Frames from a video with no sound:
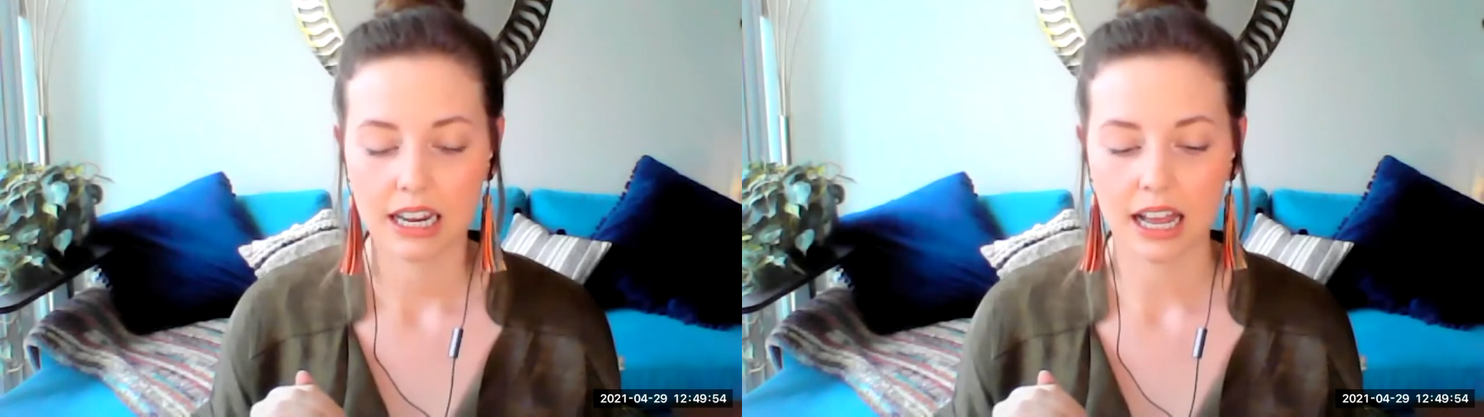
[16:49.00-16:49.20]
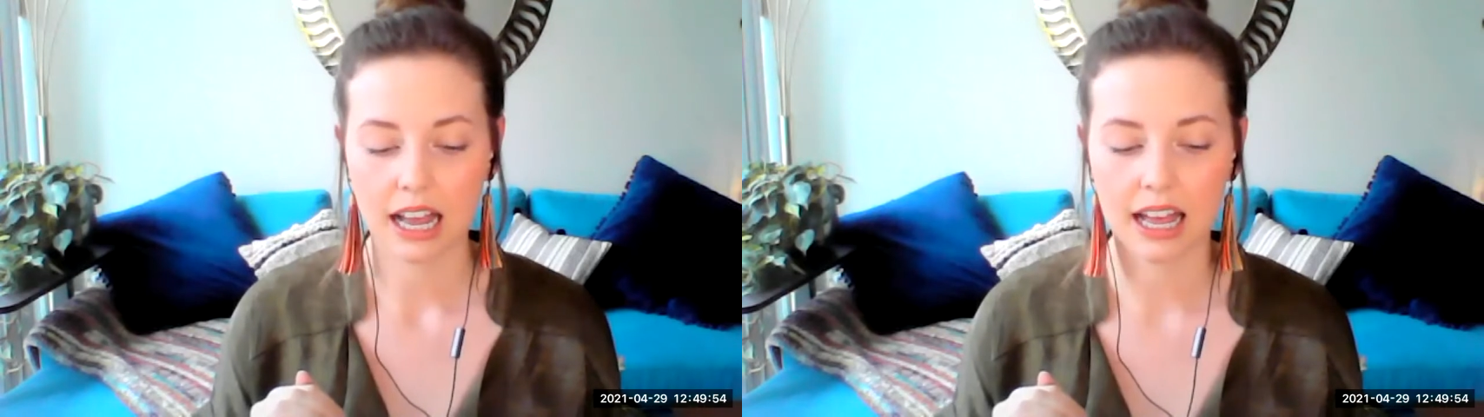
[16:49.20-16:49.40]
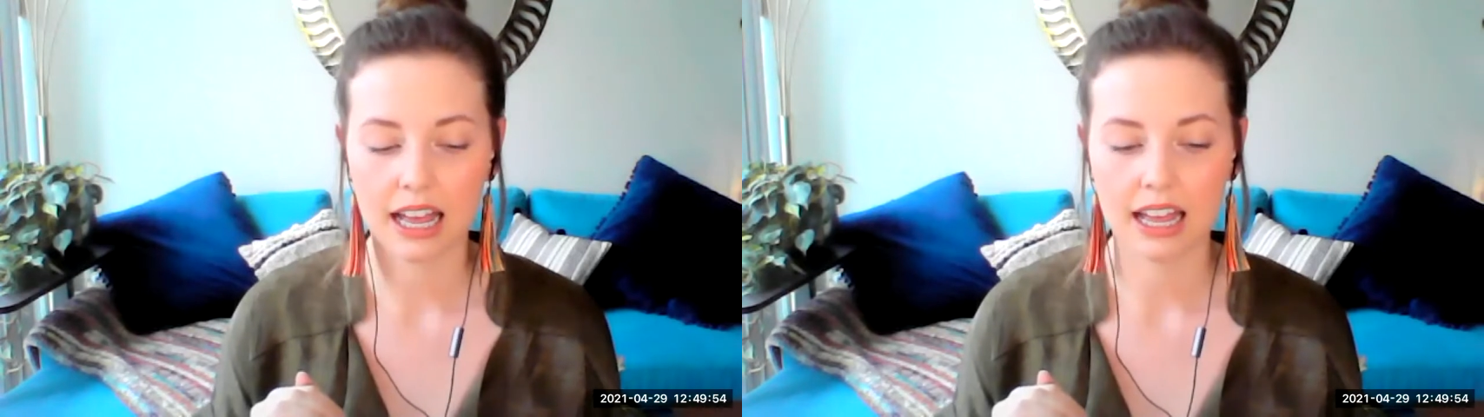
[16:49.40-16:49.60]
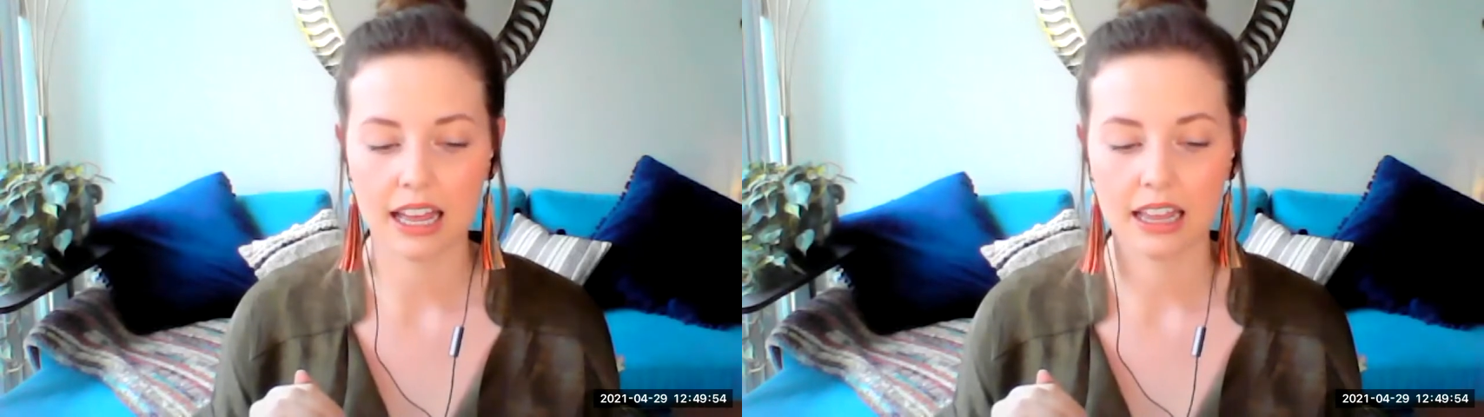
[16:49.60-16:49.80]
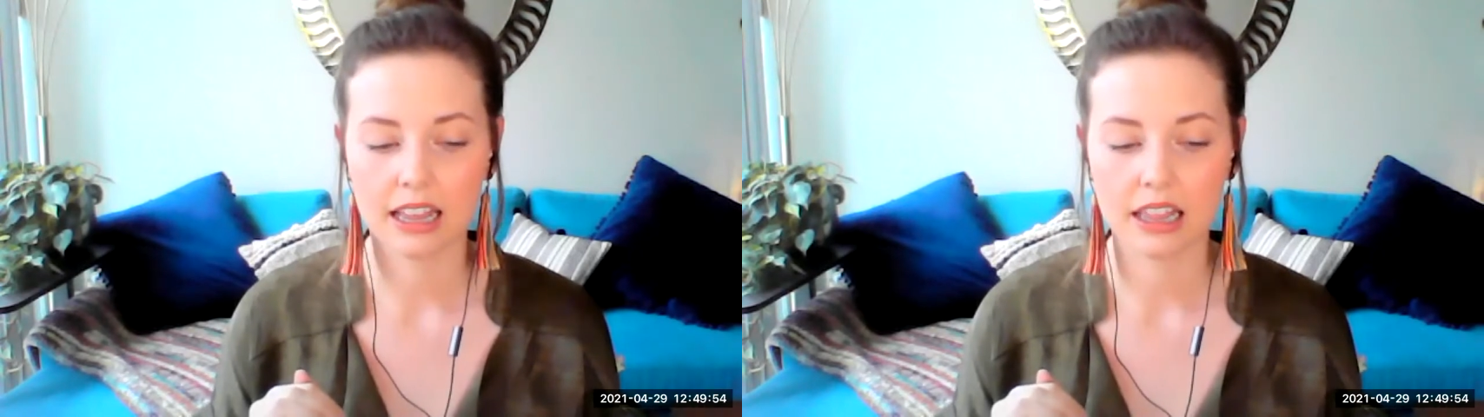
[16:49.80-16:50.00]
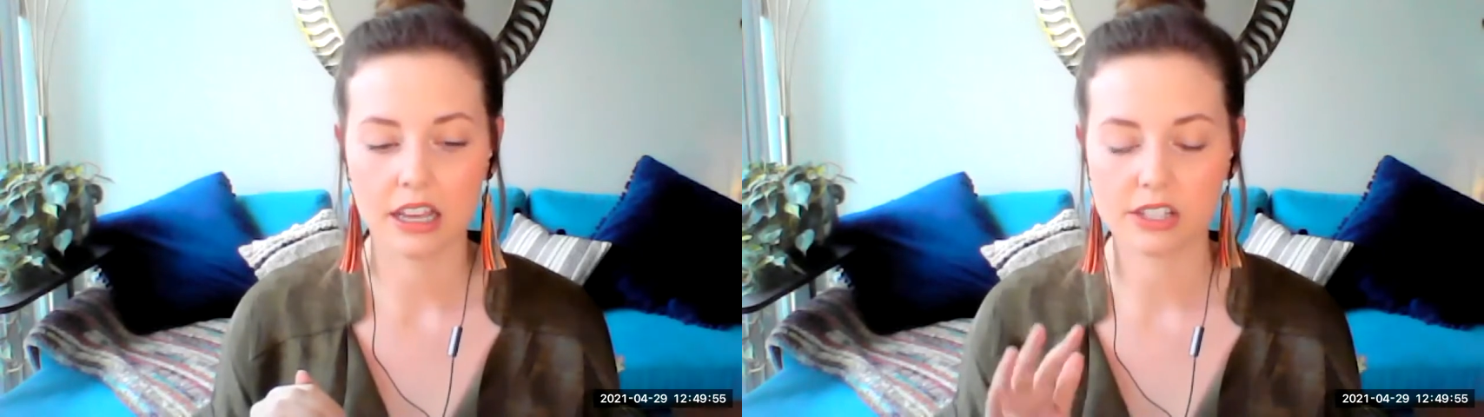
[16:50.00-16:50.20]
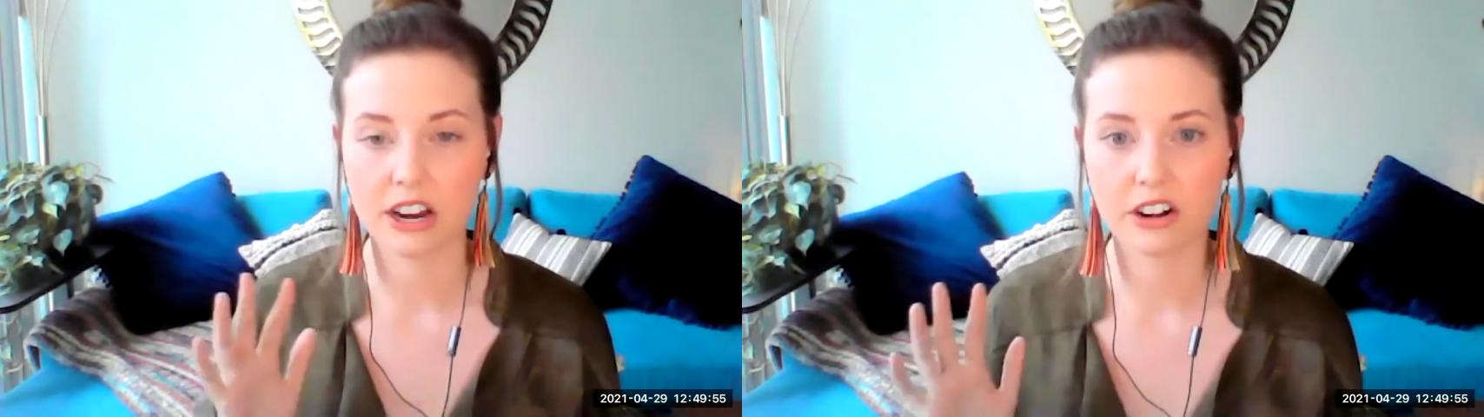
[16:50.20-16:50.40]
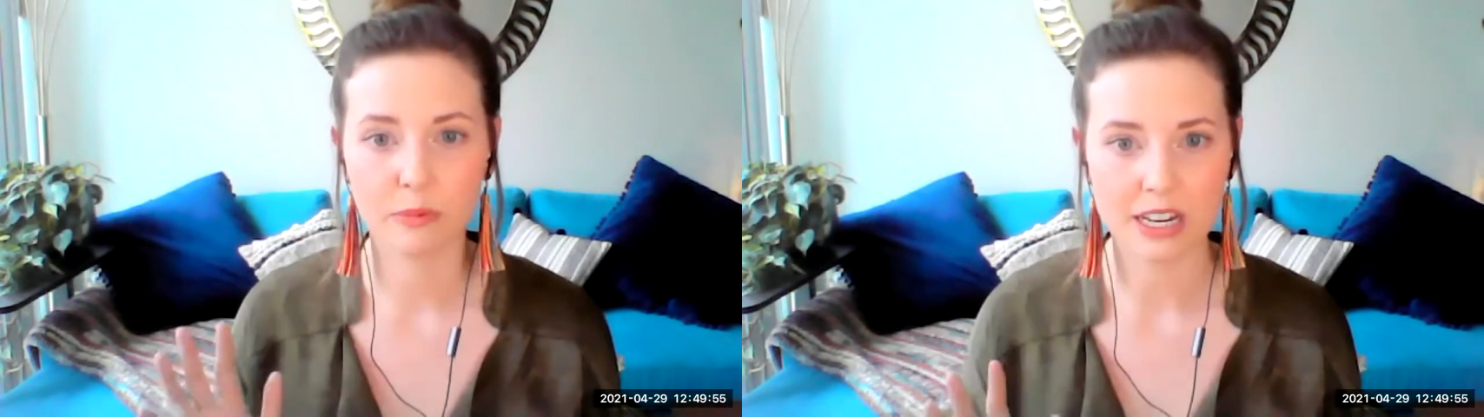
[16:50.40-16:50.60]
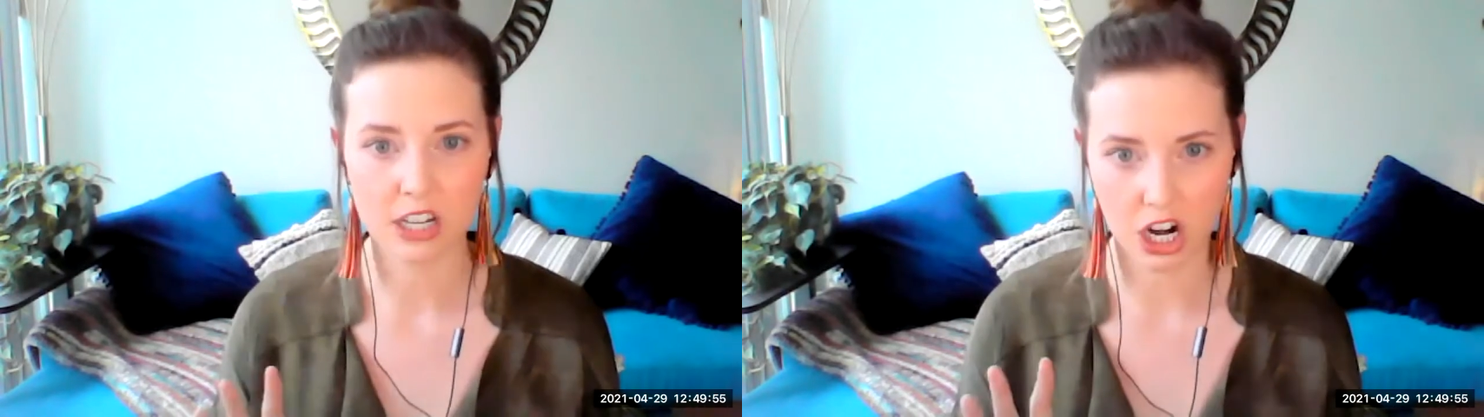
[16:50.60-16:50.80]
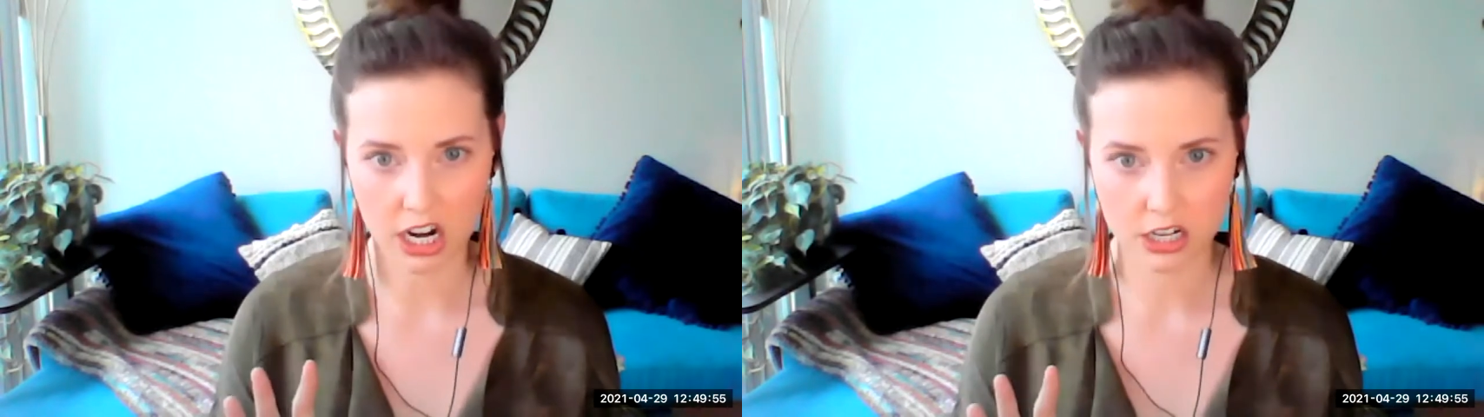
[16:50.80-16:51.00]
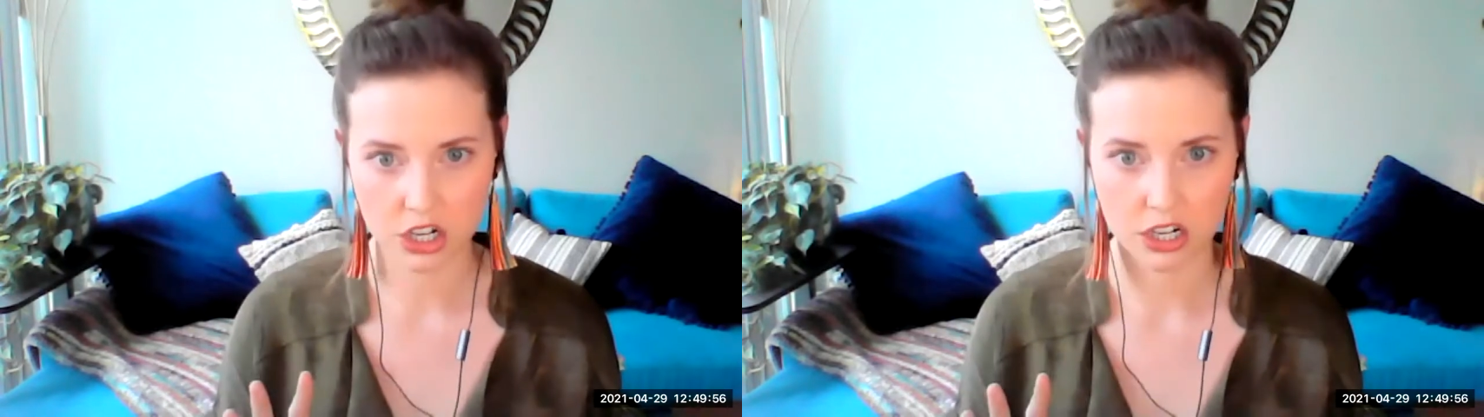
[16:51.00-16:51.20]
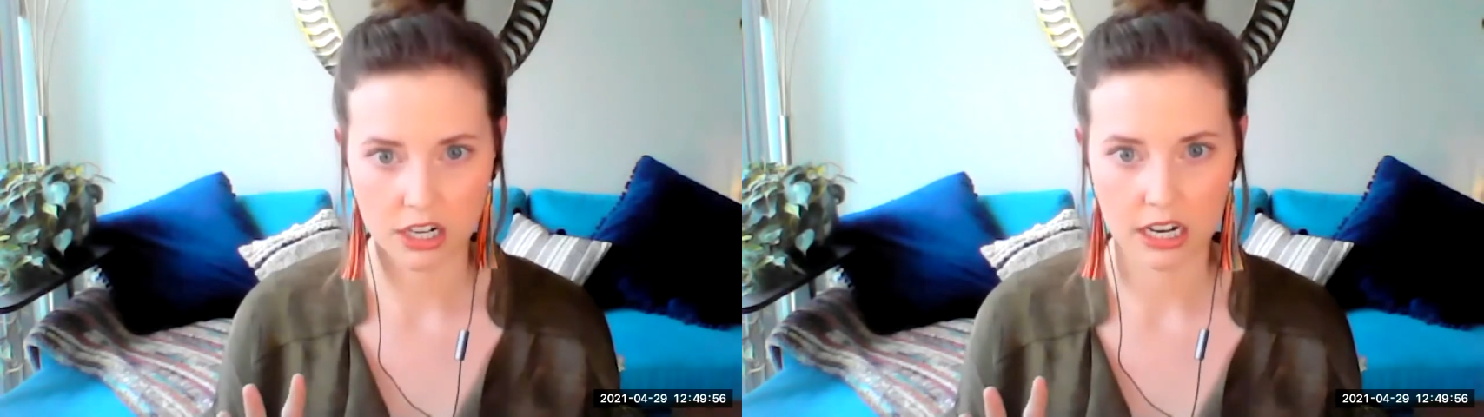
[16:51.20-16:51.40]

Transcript: uh, they're scared of being judged